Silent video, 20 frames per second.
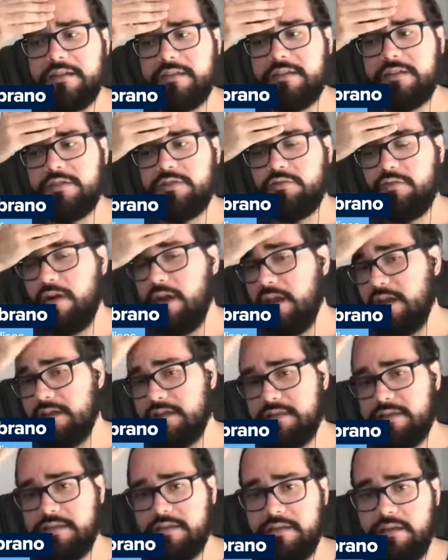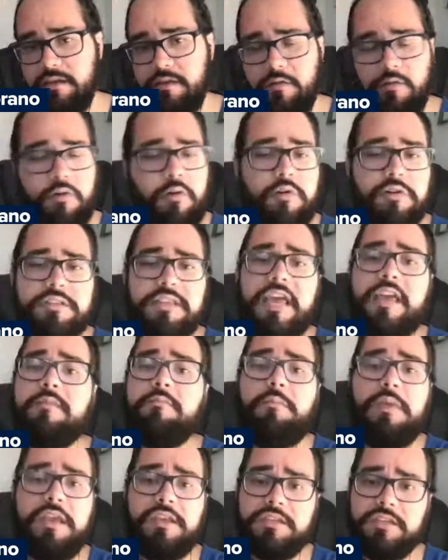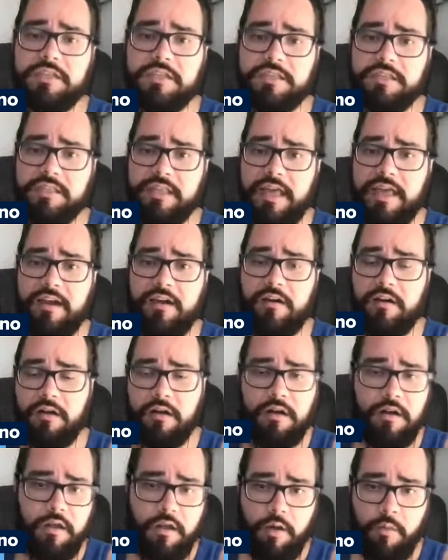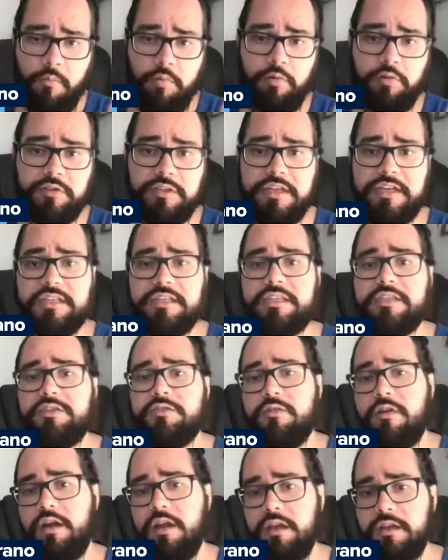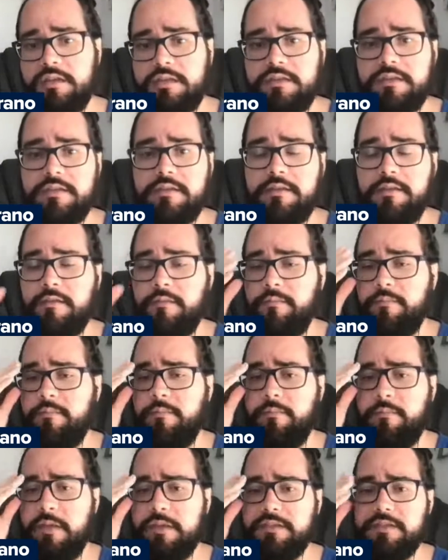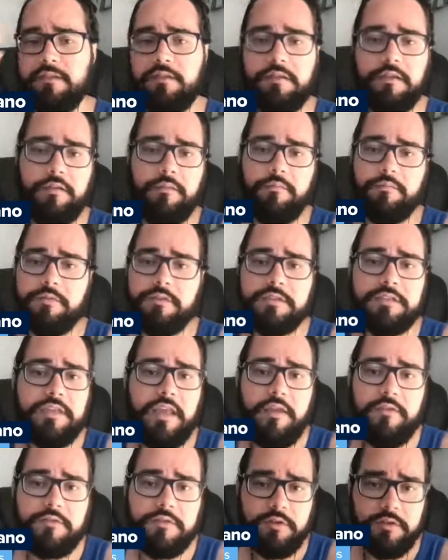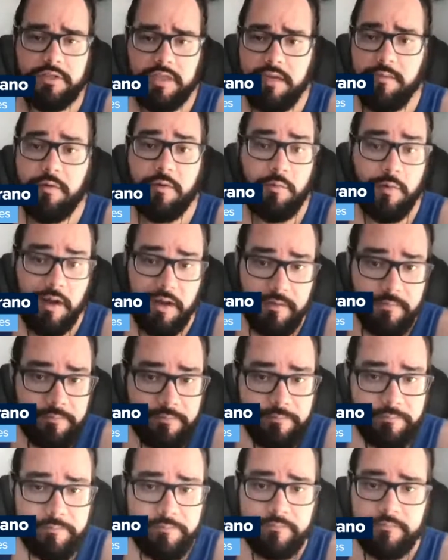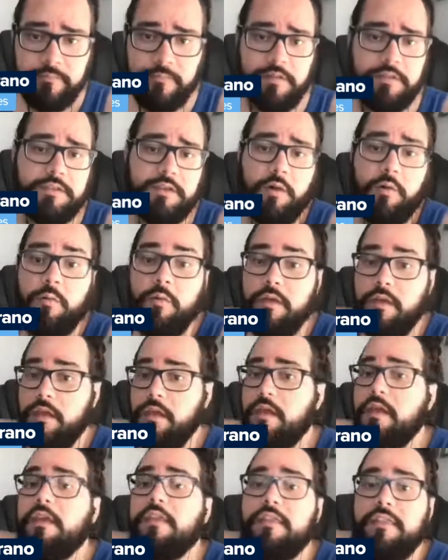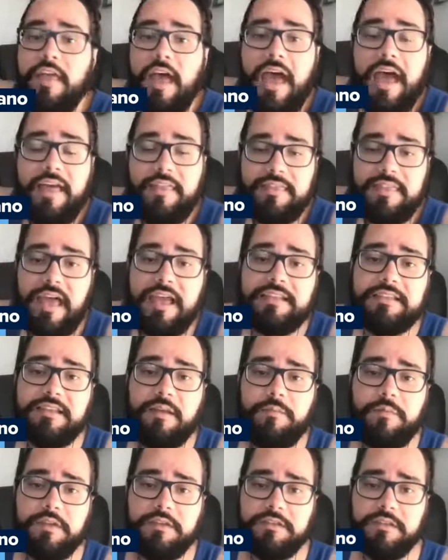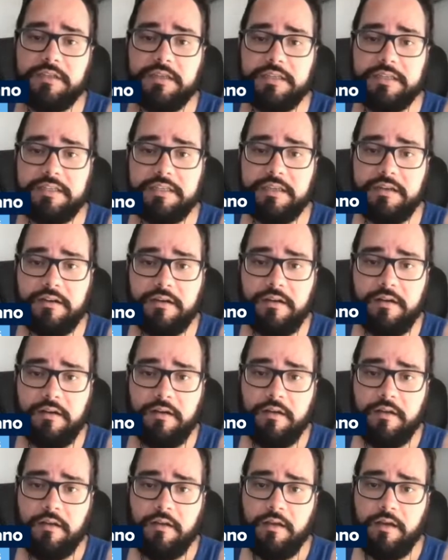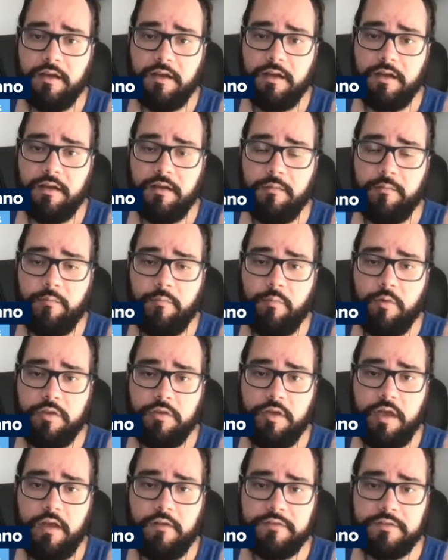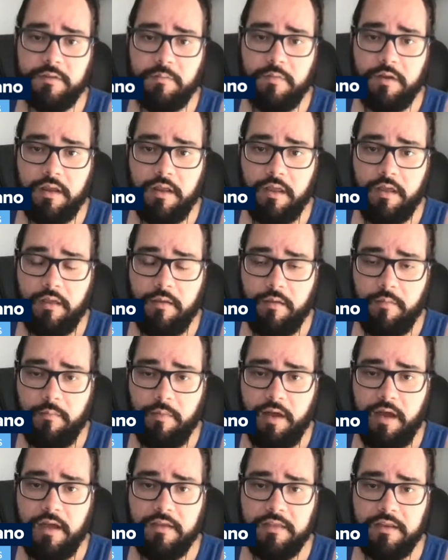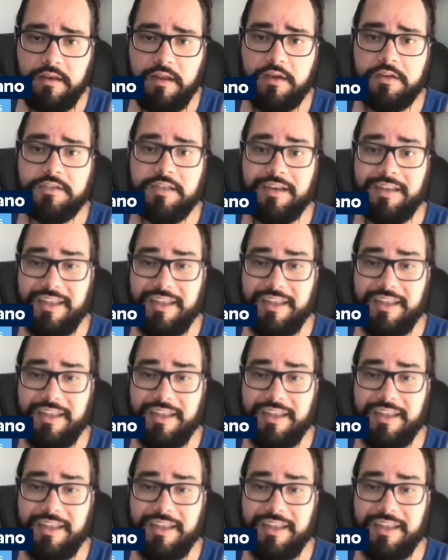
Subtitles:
strikes or 10 pitches that are pulled in as strikes basically saves your team a run. So that's something to consider. When you have somebody behind the dish